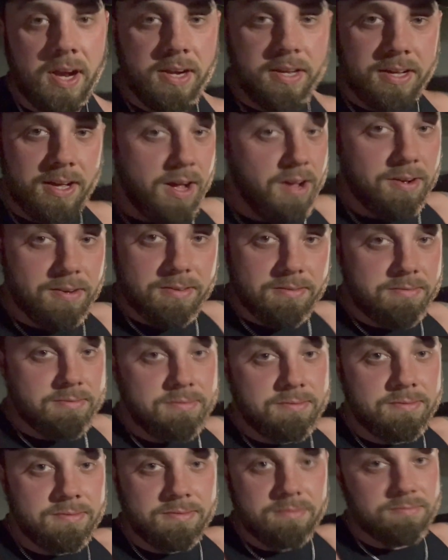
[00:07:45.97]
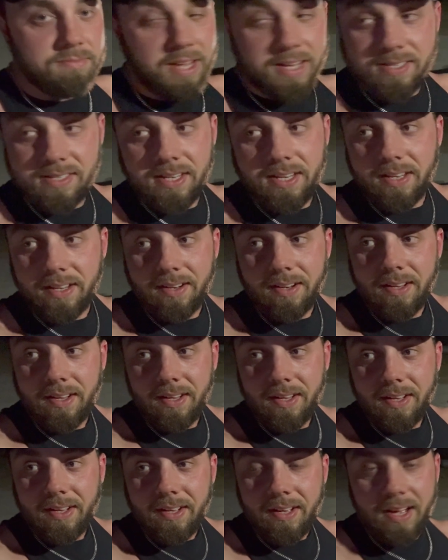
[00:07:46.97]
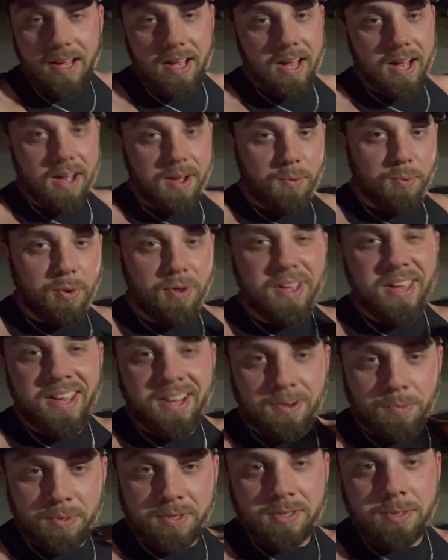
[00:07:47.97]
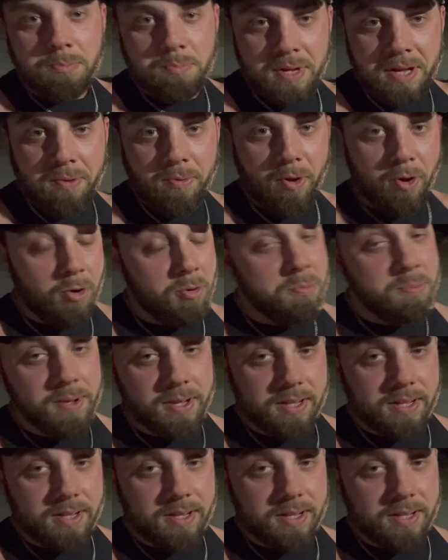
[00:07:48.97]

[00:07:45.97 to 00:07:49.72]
you go. That's it. We'll end with some B-roll, but I